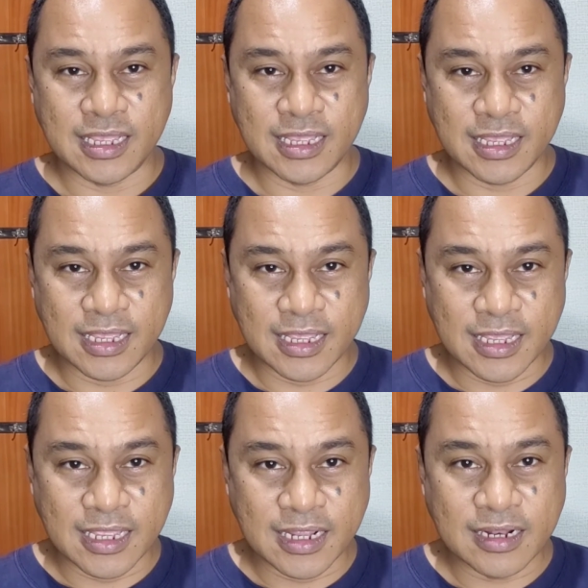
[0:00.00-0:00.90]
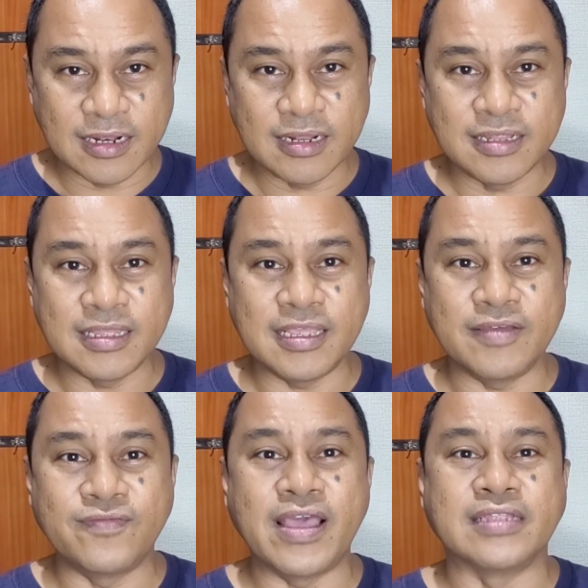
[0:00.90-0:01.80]
in the
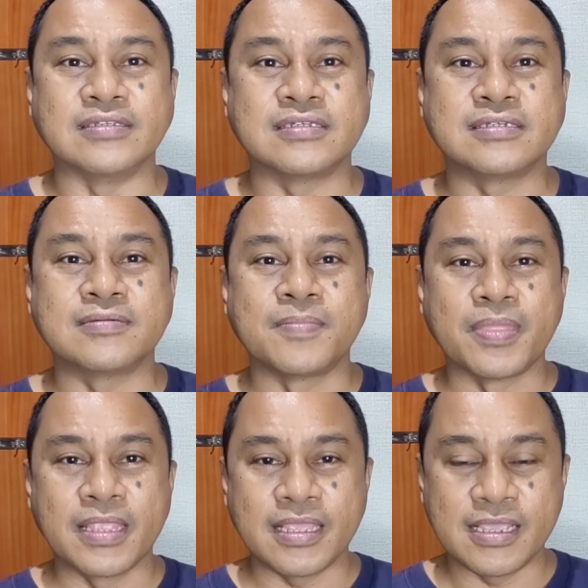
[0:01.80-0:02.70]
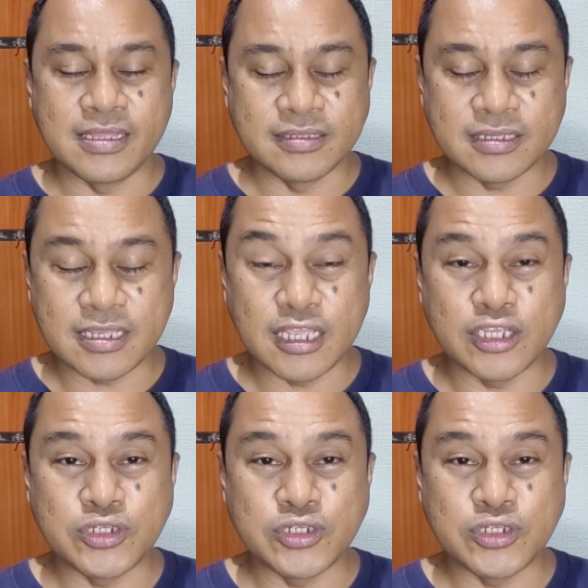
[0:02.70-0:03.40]
events, in the issues